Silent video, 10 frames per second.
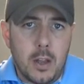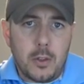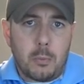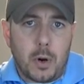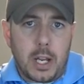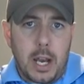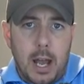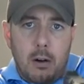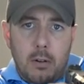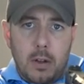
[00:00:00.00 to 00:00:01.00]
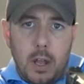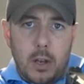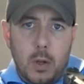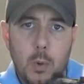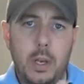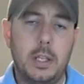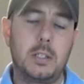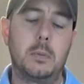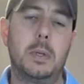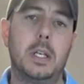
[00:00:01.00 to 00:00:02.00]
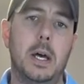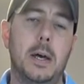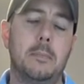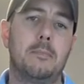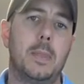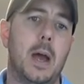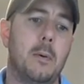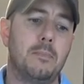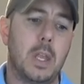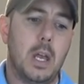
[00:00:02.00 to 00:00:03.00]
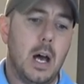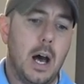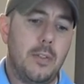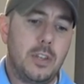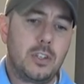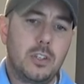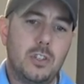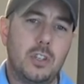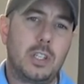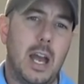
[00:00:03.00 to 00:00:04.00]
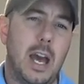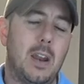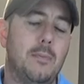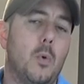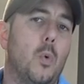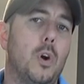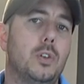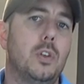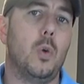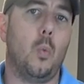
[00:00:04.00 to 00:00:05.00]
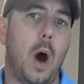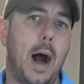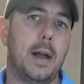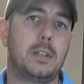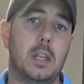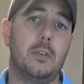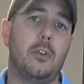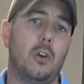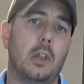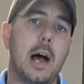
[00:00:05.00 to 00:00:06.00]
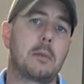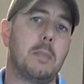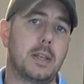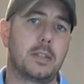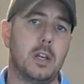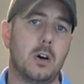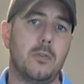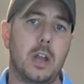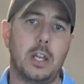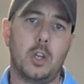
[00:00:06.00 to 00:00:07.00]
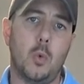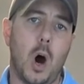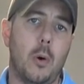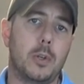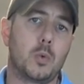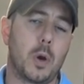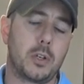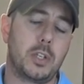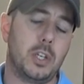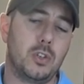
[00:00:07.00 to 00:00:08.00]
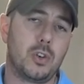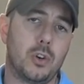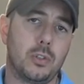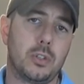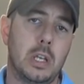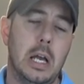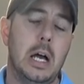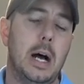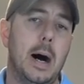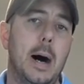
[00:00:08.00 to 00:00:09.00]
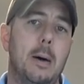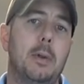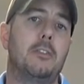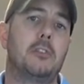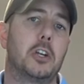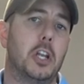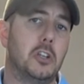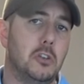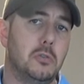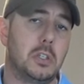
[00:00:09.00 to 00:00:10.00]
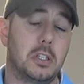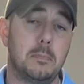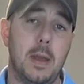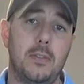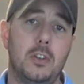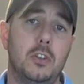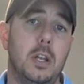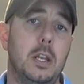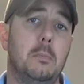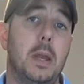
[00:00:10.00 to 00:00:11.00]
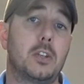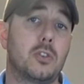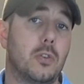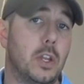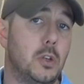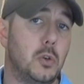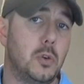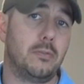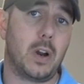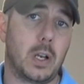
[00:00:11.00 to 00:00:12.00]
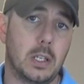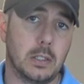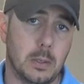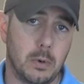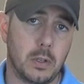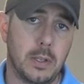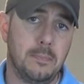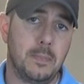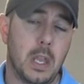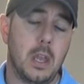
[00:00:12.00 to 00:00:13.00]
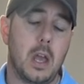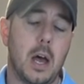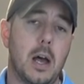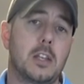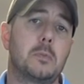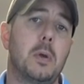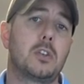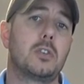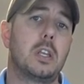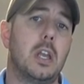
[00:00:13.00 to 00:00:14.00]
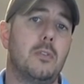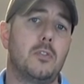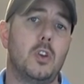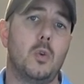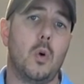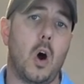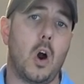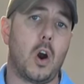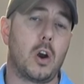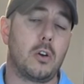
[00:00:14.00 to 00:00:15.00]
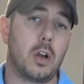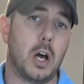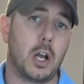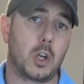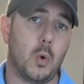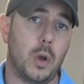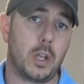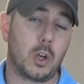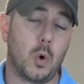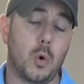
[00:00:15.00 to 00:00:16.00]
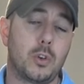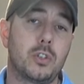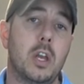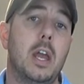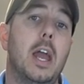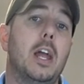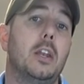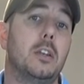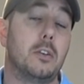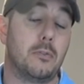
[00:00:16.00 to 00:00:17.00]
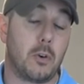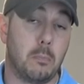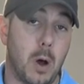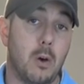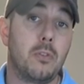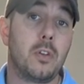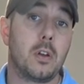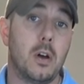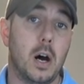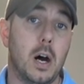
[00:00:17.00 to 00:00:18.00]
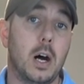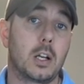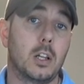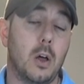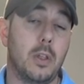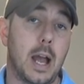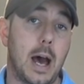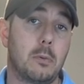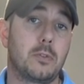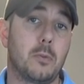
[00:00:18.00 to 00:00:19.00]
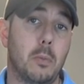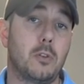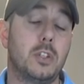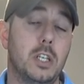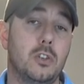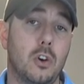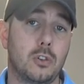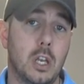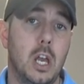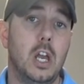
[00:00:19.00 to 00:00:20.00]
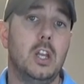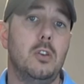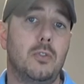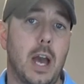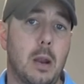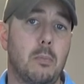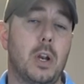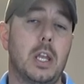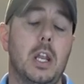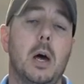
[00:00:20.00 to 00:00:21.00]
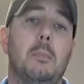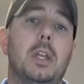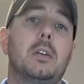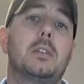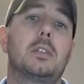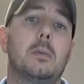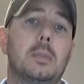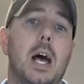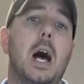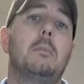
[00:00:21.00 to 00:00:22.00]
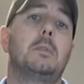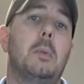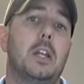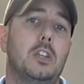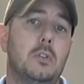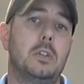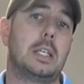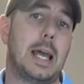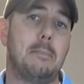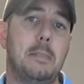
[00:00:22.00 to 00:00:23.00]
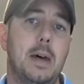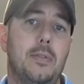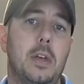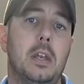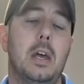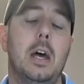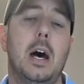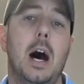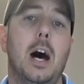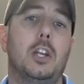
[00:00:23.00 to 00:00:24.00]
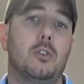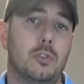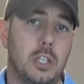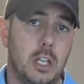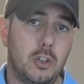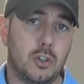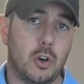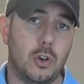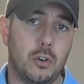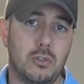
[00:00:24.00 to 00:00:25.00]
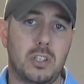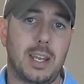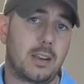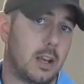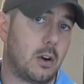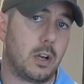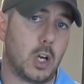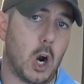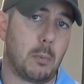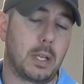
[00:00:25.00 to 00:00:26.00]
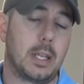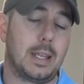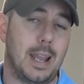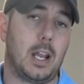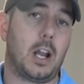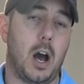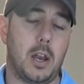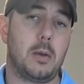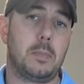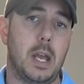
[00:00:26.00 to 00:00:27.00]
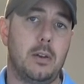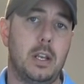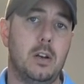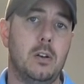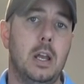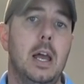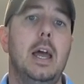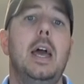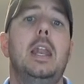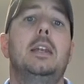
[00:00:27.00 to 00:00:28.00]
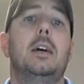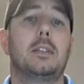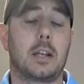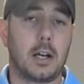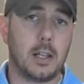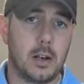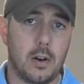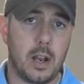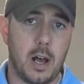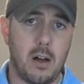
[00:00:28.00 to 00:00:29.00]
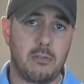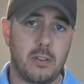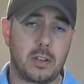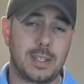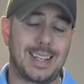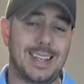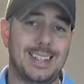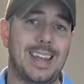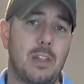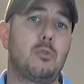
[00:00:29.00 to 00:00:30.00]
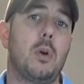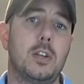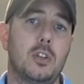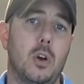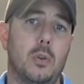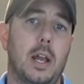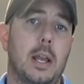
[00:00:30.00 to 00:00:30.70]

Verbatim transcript: They'll bring it out and do what needs to be done. Now, uh, this is just kind of a word to the wise. If you're like myself and you always wear t-shirts, uh, if you're going to use this method, you need to make sure that you do it very deliberately, uh, especially if you are uh, going a course and for both uh, clothing items, for both t-shirts, you've got to bring it up because sometimes by using that method, uh, your t-shirt, your secondary garment can get caught up down here and it doesn't clear enough to get to that threshold like